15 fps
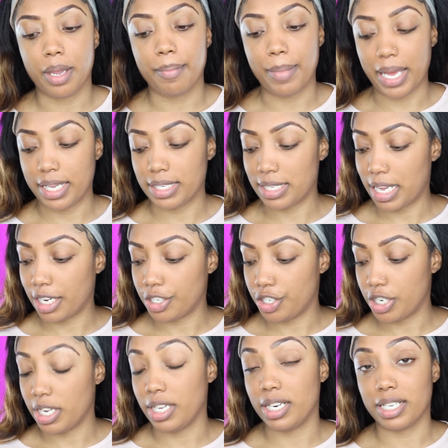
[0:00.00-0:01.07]
my exact
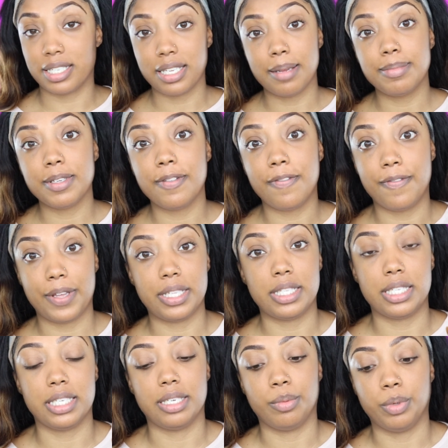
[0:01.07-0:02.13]
shade, except in
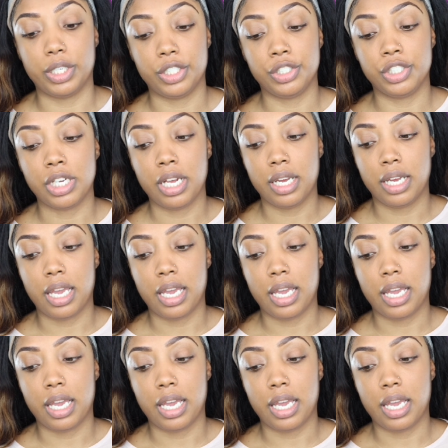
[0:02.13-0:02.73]
Fenty, which